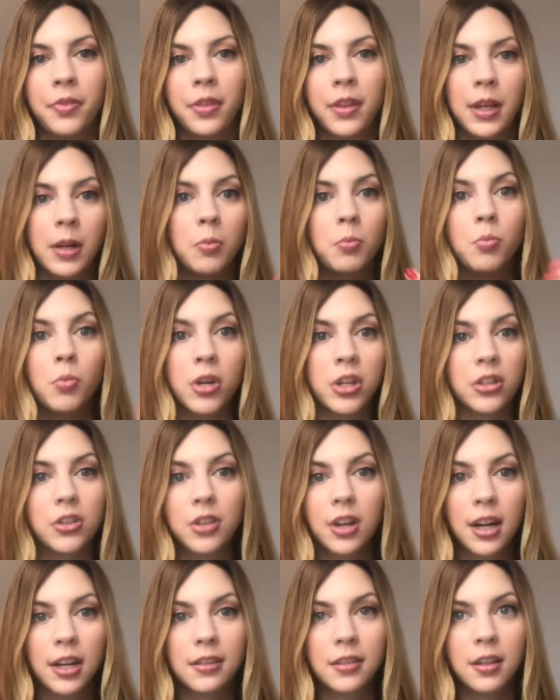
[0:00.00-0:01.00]
like
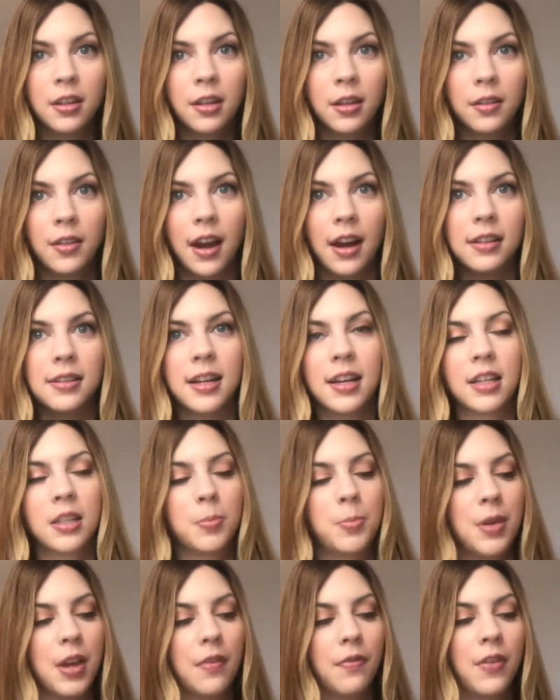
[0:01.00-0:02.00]
moisturizer that has
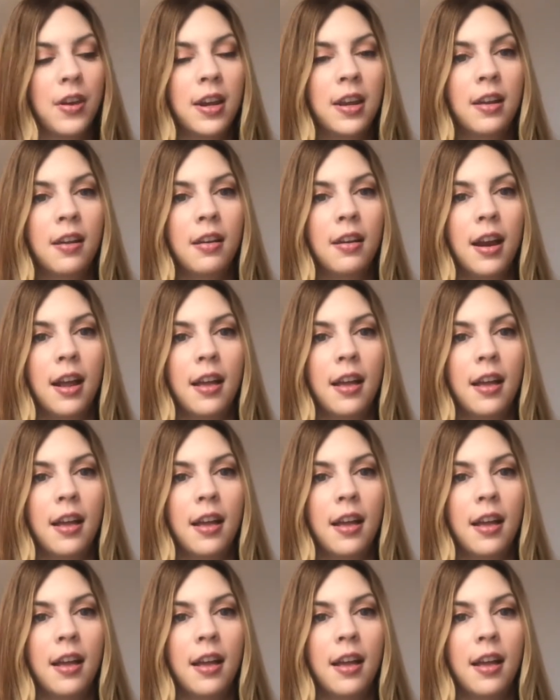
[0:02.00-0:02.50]
SPF in it,